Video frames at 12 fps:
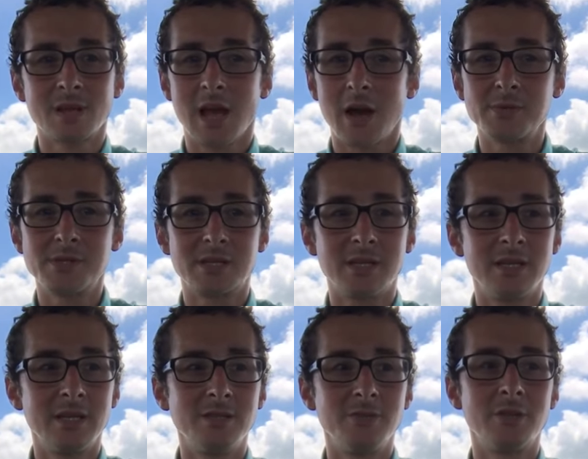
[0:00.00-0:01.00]
I was the
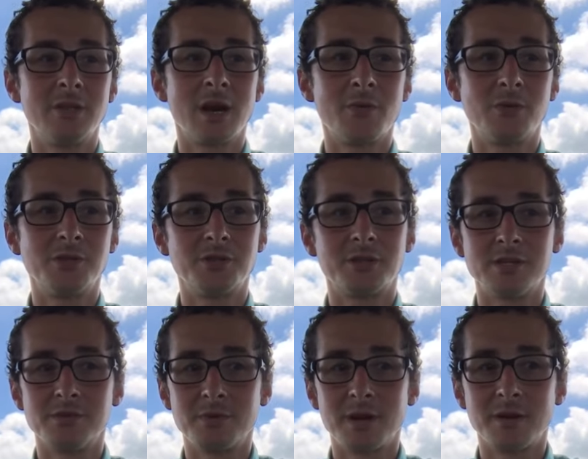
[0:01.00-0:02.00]
kid you did not want your
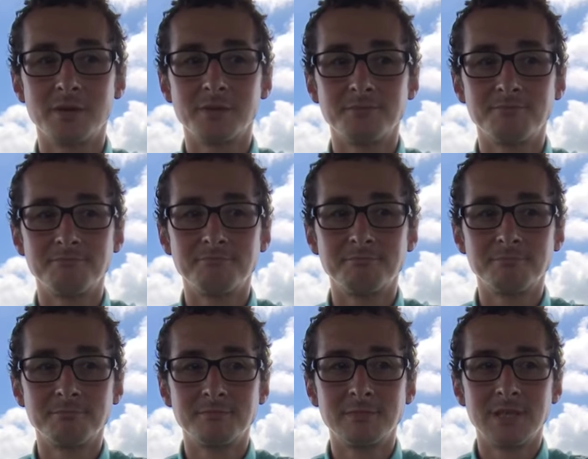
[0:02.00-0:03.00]
kids around.
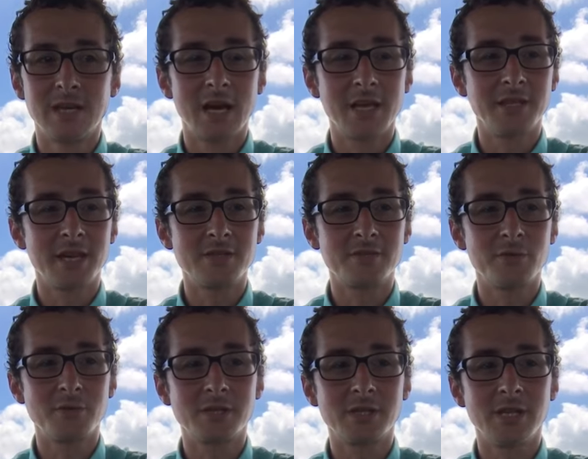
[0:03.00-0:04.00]
At the age of
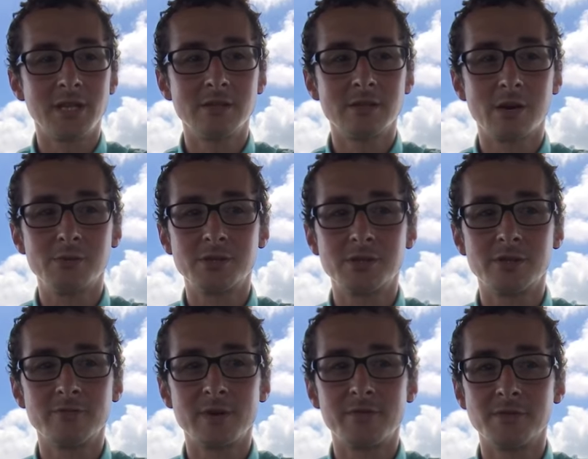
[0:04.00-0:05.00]
14, I would
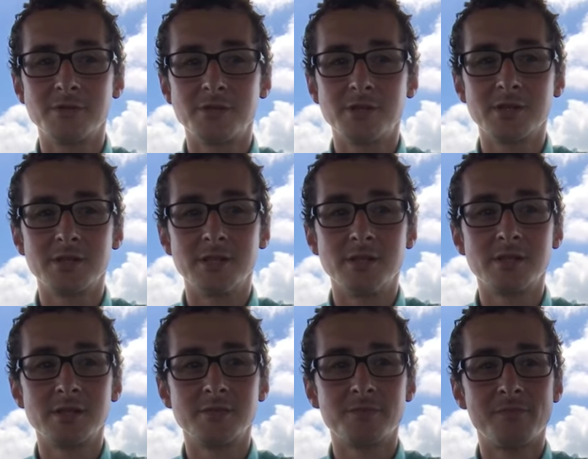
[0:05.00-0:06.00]
serve my first jail
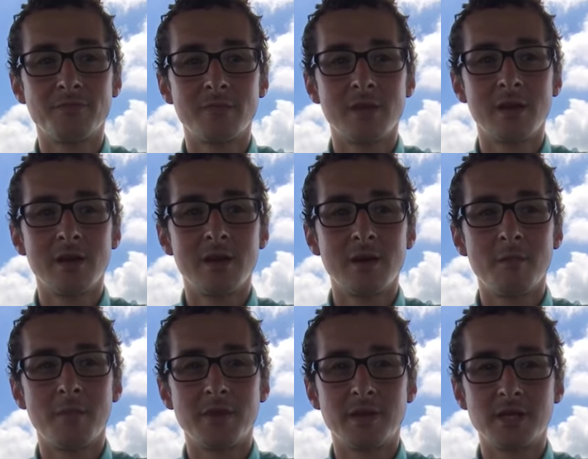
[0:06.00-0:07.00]
sentence.
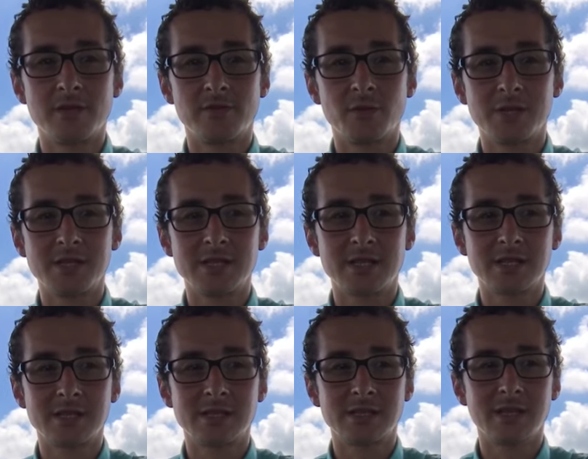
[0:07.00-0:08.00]
By the age of
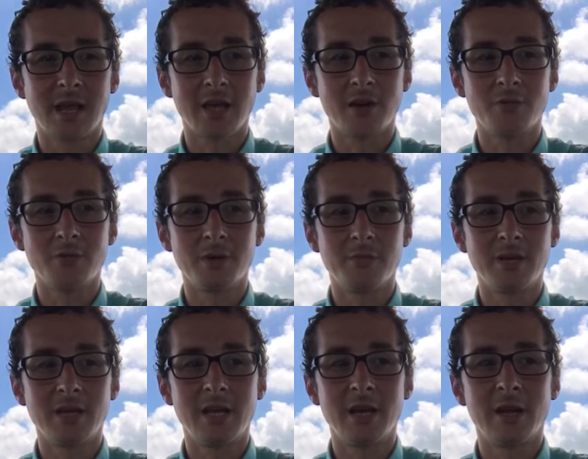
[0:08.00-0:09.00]
26, I had already
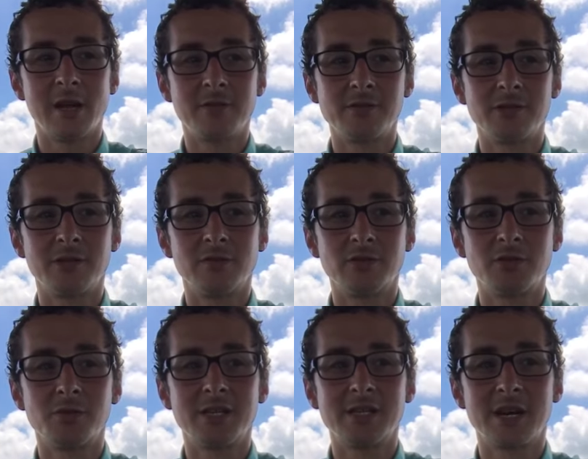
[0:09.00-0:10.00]
been in and out of jail over
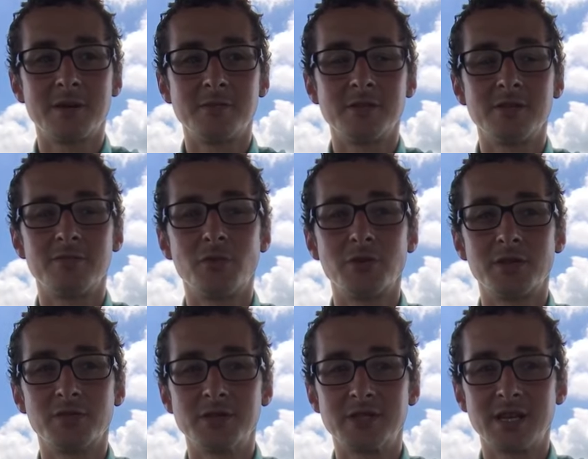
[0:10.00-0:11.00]
20 times in four
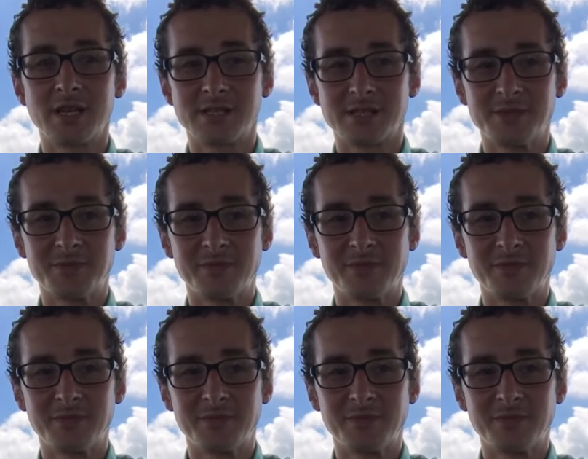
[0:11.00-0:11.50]
different states.